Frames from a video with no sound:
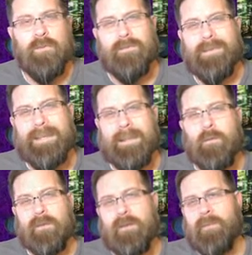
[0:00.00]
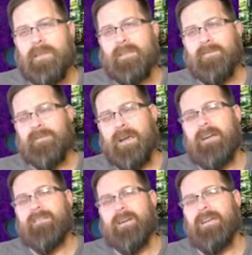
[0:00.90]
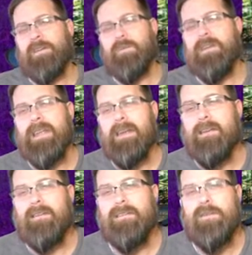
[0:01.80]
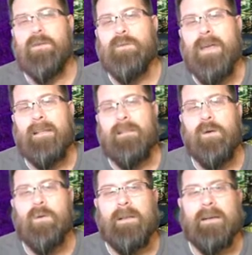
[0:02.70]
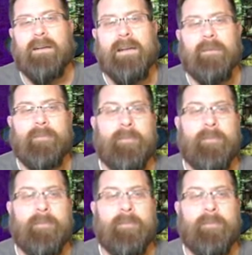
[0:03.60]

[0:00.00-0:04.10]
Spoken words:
dealing with something that's very, very unique to that local area.